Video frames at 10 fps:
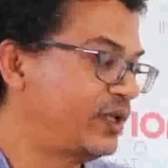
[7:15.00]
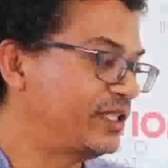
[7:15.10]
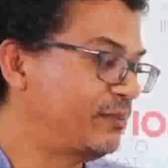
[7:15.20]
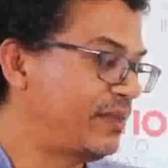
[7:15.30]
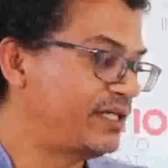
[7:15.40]
to
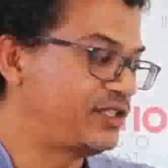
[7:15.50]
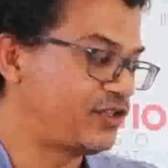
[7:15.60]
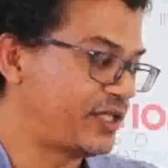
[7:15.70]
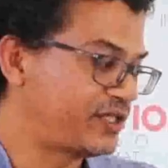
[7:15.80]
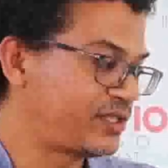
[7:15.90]
undermine
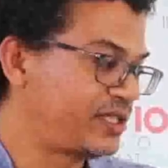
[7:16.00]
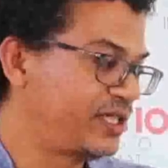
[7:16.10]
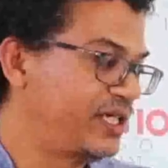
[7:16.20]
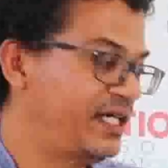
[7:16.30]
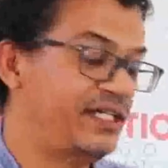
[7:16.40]
trust
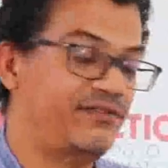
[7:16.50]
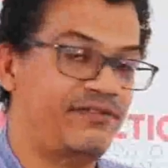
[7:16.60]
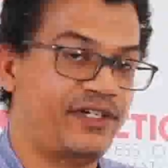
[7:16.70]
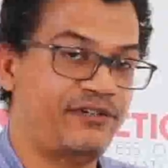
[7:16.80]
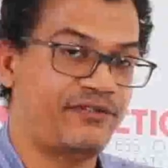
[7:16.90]
in
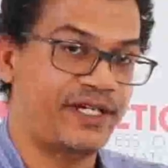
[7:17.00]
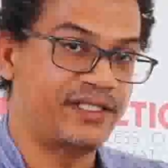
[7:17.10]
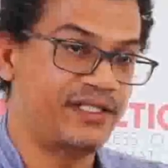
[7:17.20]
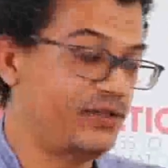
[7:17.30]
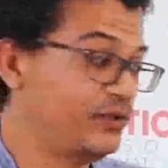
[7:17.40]

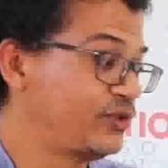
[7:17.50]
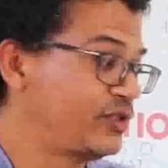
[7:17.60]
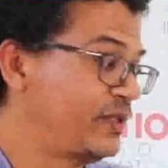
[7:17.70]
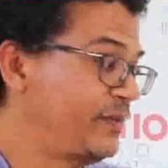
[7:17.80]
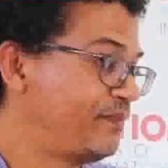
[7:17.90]
verified
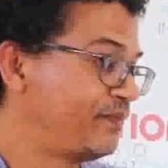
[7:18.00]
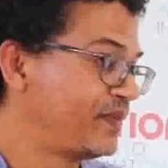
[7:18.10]
news